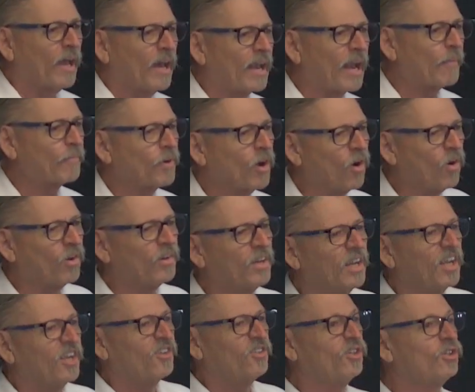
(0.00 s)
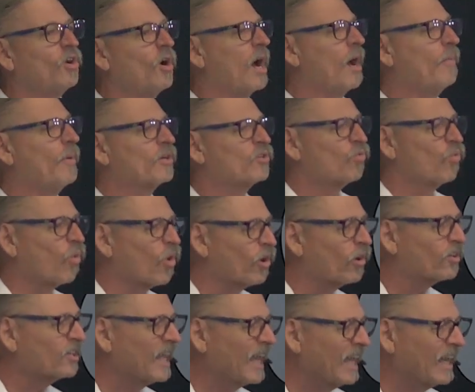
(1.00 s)
And I'm going, you know how much
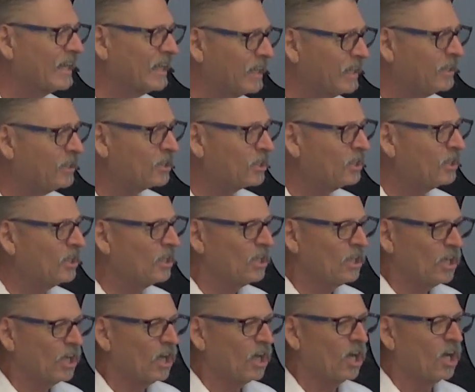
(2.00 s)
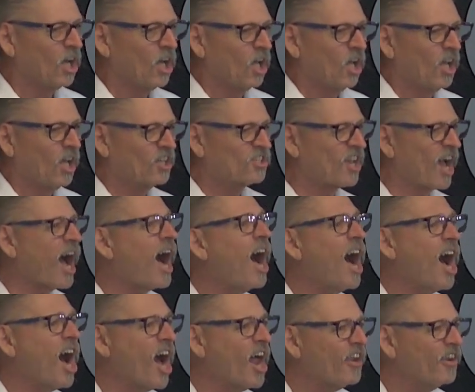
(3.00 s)
work that is? It's
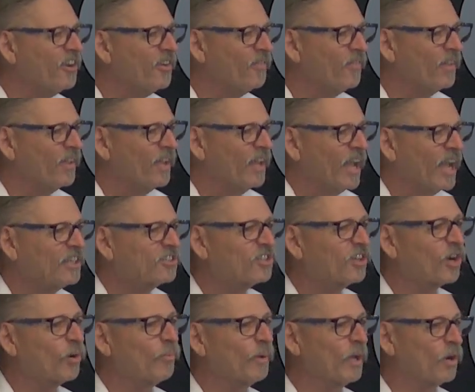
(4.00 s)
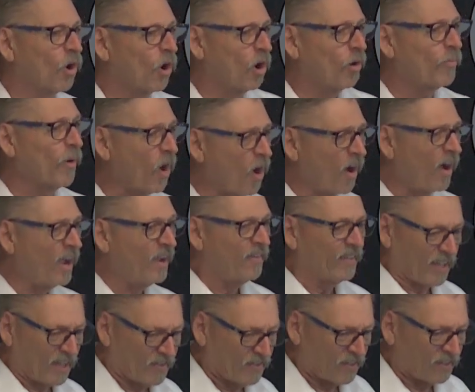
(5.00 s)
hot. Instead of being, oh boy,
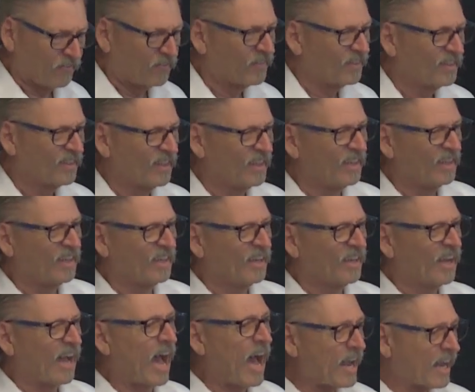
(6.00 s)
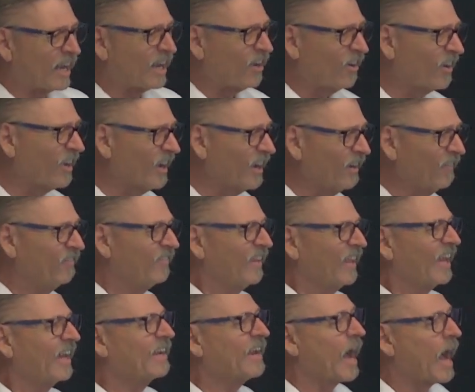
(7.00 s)
Hallelujah.
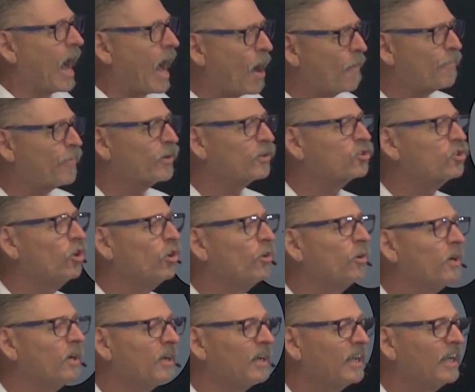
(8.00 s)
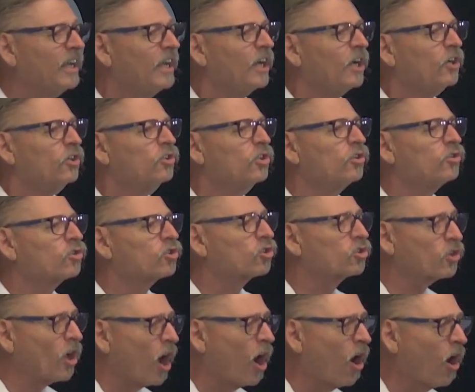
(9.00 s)
An opportunity to
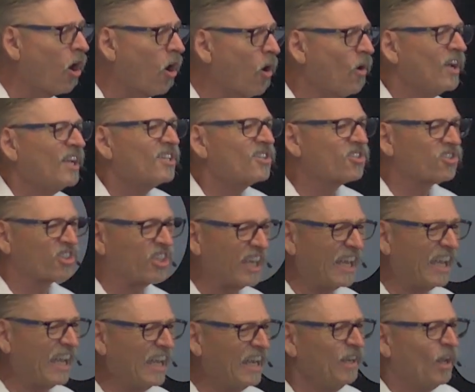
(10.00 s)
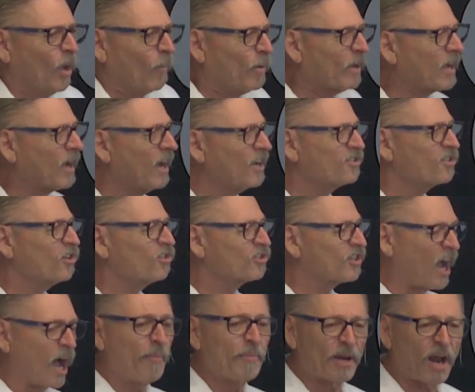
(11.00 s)
sow seed because there's
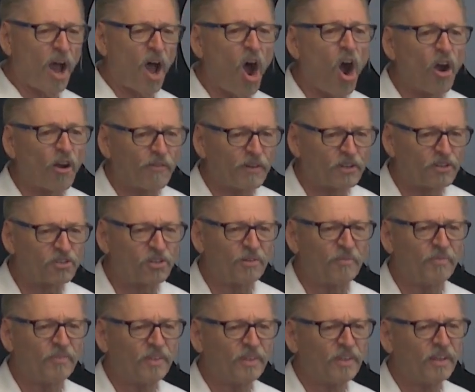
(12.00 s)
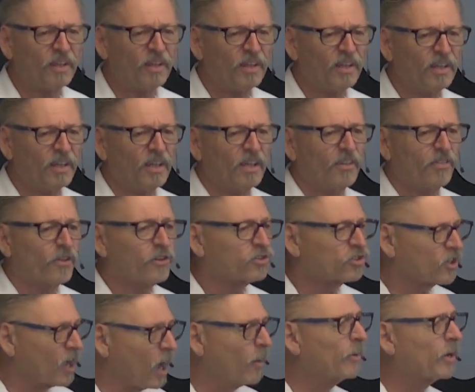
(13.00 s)
coming a harvest. Amen. There's
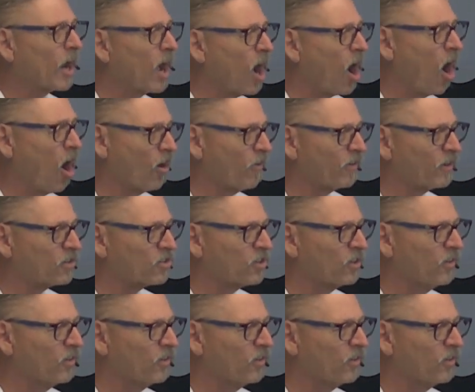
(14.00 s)
coming a harvest.